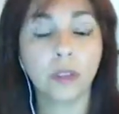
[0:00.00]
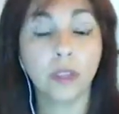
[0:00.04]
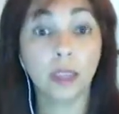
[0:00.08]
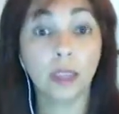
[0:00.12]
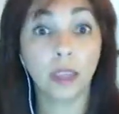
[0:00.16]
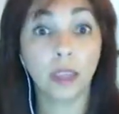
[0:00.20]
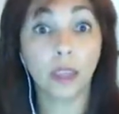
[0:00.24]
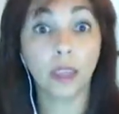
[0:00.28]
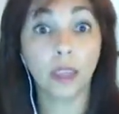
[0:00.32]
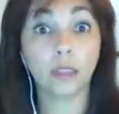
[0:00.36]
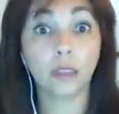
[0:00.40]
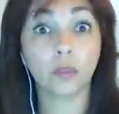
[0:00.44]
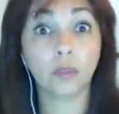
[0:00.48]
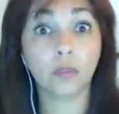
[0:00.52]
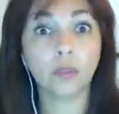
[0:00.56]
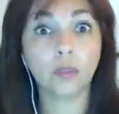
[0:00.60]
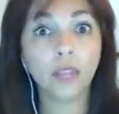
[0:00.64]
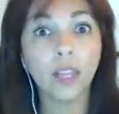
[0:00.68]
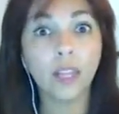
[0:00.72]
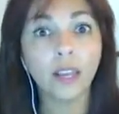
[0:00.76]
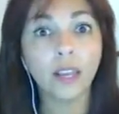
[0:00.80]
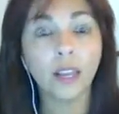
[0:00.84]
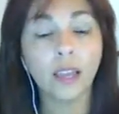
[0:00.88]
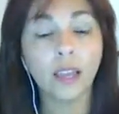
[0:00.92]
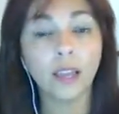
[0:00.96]
and
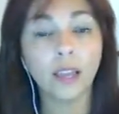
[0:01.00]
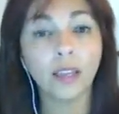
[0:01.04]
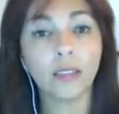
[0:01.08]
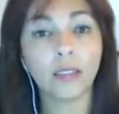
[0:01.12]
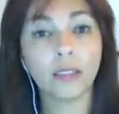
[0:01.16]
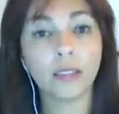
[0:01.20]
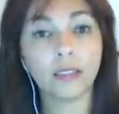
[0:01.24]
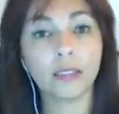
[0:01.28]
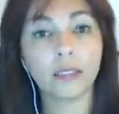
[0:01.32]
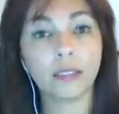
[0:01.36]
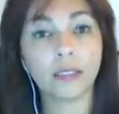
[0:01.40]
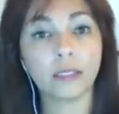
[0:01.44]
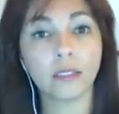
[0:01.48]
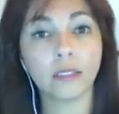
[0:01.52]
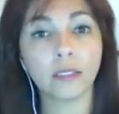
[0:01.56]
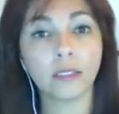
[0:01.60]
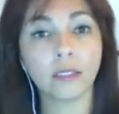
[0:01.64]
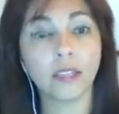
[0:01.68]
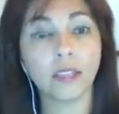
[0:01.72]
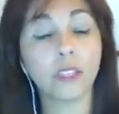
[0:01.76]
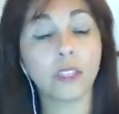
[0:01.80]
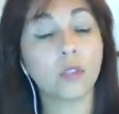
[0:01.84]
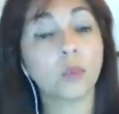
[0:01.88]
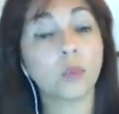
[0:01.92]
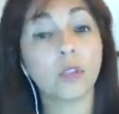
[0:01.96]
realized
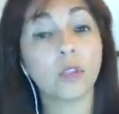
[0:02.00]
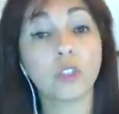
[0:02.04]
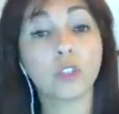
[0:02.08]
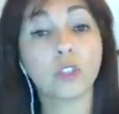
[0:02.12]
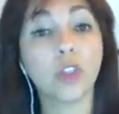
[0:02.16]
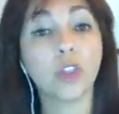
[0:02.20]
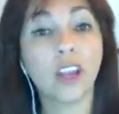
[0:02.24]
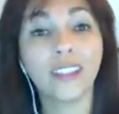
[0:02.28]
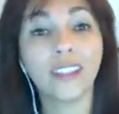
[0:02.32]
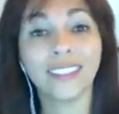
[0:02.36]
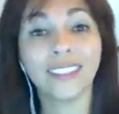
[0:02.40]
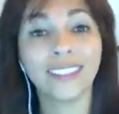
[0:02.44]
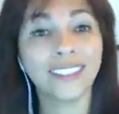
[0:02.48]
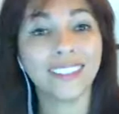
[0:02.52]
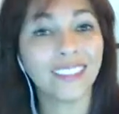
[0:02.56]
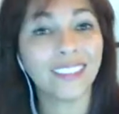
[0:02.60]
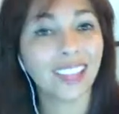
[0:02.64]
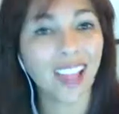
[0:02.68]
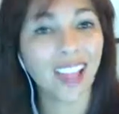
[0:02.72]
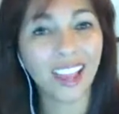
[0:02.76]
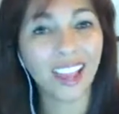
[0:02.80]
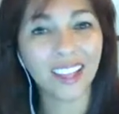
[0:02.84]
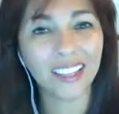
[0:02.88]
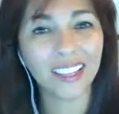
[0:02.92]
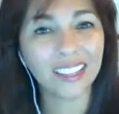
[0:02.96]
it was not
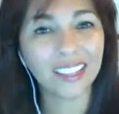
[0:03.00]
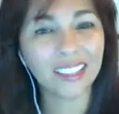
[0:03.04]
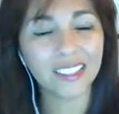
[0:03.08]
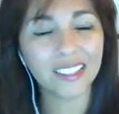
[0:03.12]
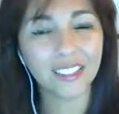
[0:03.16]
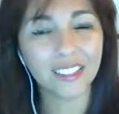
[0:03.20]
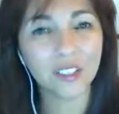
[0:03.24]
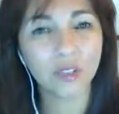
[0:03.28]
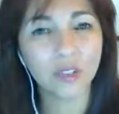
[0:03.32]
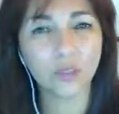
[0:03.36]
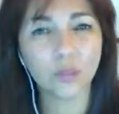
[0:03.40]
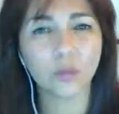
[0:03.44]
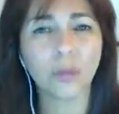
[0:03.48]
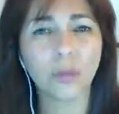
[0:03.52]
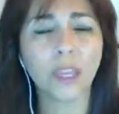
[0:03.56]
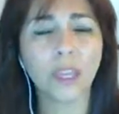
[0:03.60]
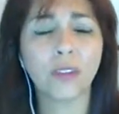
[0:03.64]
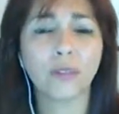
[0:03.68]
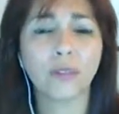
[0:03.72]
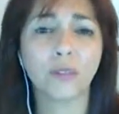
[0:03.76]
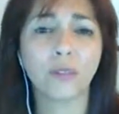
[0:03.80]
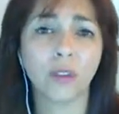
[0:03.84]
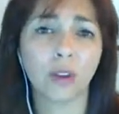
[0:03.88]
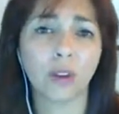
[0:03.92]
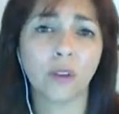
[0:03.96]
nice to make
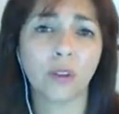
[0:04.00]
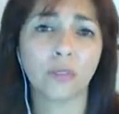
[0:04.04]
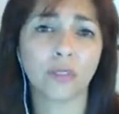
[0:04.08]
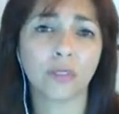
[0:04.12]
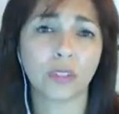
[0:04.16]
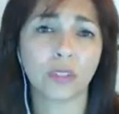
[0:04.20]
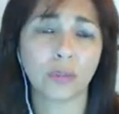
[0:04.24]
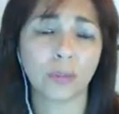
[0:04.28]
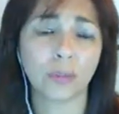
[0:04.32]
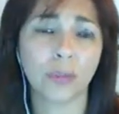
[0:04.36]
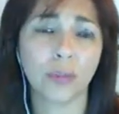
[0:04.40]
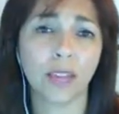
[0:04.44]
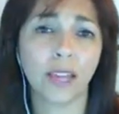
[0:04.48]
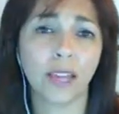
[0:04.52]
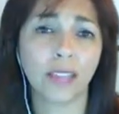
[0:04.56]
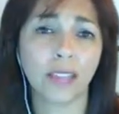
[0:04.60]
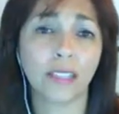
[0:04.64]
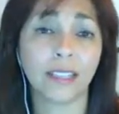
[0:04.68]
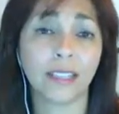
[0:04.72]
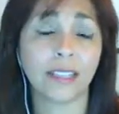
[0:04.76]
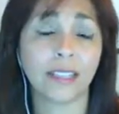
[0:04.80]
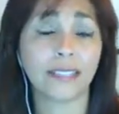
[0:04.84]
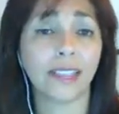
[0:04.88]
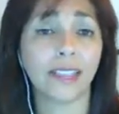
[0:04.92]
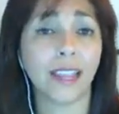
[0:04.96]
fun of somebody
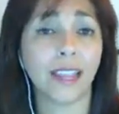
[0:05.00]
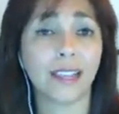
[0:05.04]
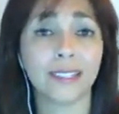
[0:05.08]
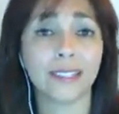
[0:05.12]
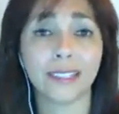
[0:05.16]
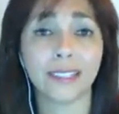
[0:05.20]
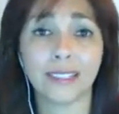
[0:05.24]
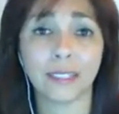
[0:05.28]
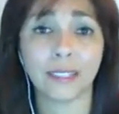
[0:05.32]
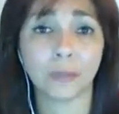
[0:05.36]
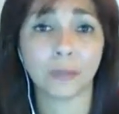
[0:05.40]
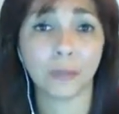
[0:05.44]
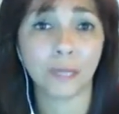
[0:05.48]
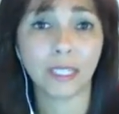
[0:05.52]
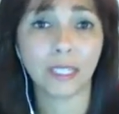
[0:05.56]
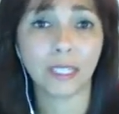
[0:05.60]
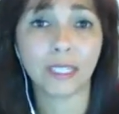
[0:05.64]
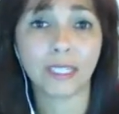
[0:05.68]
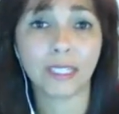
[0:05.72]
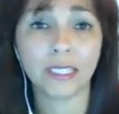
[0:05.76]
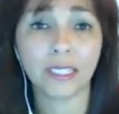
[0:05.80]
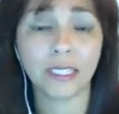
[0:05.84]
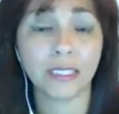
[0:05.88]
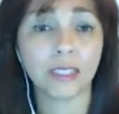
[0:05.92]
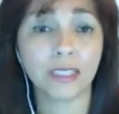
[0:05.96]
that had
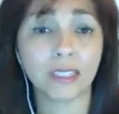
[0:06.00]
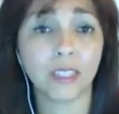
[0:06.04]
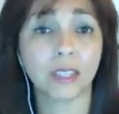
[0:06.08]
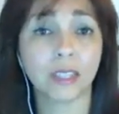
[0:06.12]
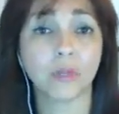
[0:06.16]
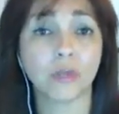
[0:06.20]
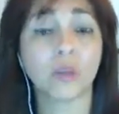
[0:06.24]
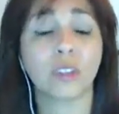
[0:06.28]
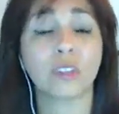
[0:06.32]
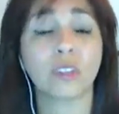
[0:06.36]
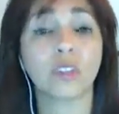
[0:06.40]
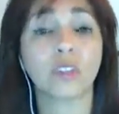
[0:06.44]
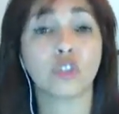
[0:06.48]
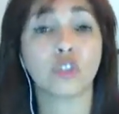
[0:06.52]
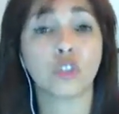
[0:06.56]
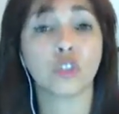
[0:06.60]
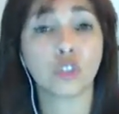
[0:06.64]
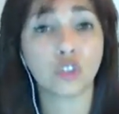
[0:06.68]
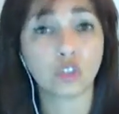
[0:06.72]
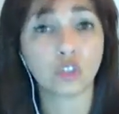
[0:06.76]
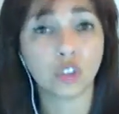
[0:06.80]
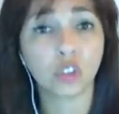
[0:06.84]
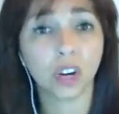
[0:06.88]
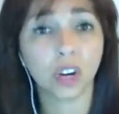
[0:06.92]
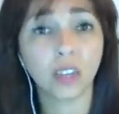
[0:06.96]
disabilities and was
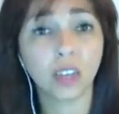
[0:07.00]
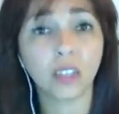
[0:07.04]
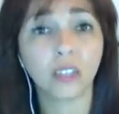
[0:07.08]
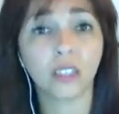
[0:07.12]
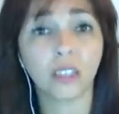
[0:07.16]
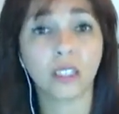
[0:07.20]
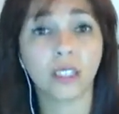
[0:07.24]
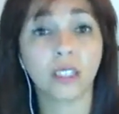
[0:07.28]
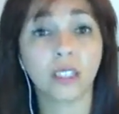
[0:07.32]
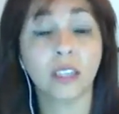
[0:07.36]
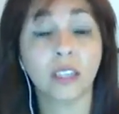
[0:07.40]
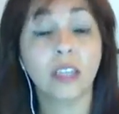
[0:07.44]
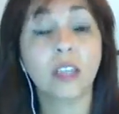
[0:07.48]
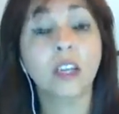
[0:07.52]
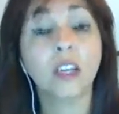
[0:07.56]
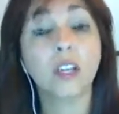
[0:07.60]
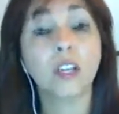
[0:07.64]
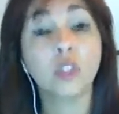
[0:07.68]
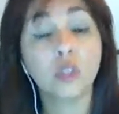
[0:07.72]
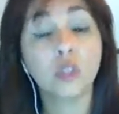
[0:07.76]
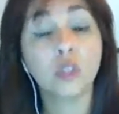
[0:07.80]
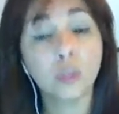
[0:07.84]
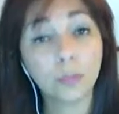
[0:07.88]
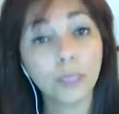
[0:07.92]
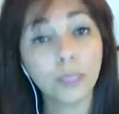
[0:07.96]
struggling
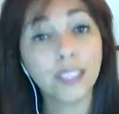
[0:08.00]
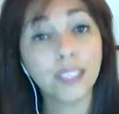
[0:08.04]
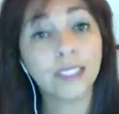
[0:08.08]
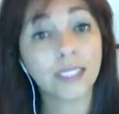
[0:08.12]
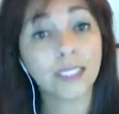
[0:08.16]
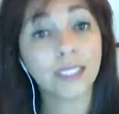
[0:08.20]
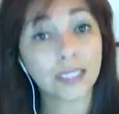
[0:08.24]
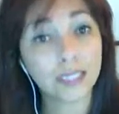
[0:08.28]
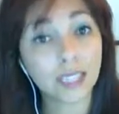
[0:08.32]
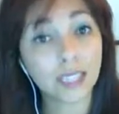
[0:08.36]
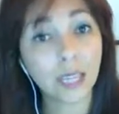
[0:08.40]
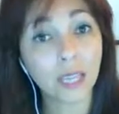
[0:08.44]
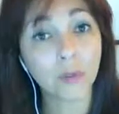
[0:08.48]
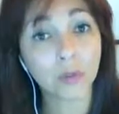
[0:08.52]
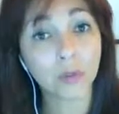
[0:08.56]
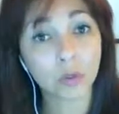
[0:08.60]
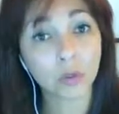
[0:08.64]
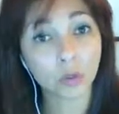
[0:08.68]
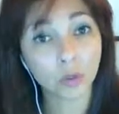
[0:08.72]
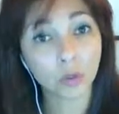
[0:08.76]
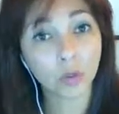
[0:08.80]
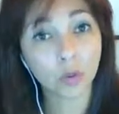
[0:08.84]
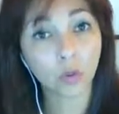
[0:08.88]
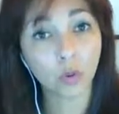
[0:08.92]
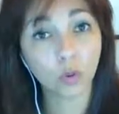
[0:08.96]
to be in the same
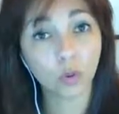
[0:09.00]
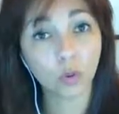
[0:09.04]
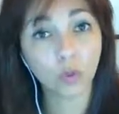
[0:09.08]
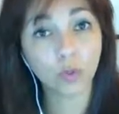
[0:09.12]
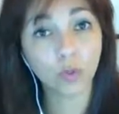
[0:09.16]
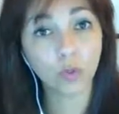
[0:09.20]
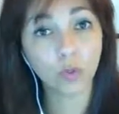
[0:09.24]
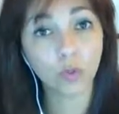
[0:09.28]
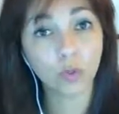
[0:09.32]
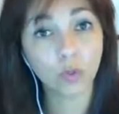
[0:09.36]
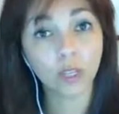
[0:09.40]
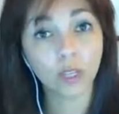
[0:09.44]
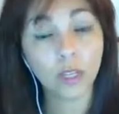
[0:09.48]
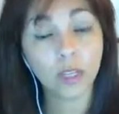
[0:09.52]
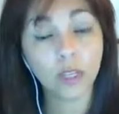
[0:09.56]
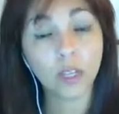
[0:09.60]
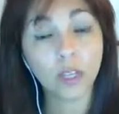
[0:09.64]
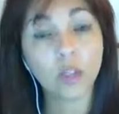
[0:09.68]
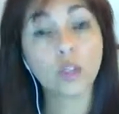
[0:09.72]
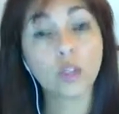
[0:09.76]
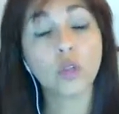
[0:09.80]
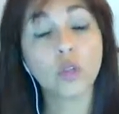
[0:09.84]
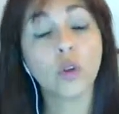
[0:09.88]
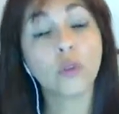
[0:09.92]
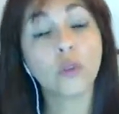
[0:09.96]
school.
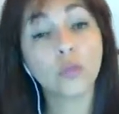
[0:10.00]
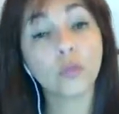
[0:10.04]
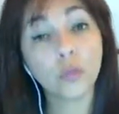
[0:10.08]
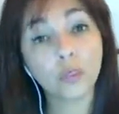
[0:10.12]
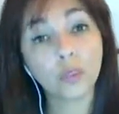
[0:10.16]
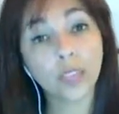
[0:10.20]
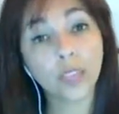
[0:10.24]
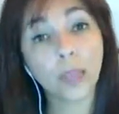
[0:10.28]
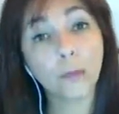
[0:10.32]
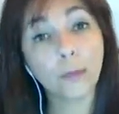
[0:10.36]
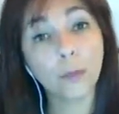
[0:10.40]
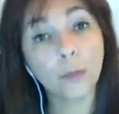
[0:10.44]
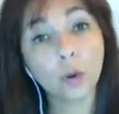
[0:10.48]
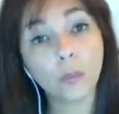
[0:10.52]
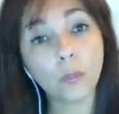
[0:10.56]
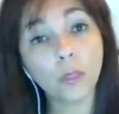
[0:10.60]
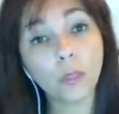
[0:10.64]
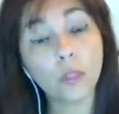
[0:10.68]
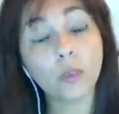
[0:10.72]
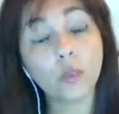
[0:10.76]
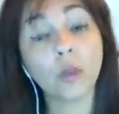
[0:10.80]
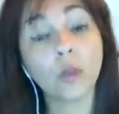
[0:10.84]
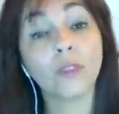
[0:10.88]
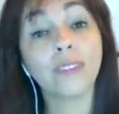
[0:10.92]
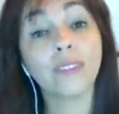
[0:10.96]
So from that
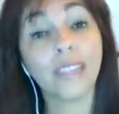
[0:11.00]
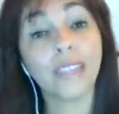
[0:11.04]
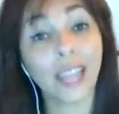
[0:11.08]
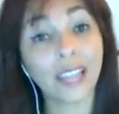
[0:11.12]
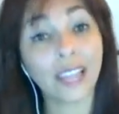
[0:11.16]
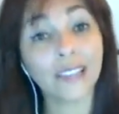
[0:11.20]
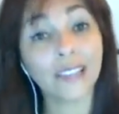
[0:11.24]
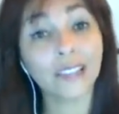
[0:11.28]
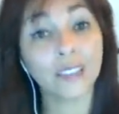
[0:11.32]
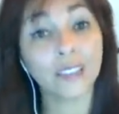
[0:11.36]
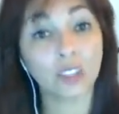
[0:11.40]
moment on, that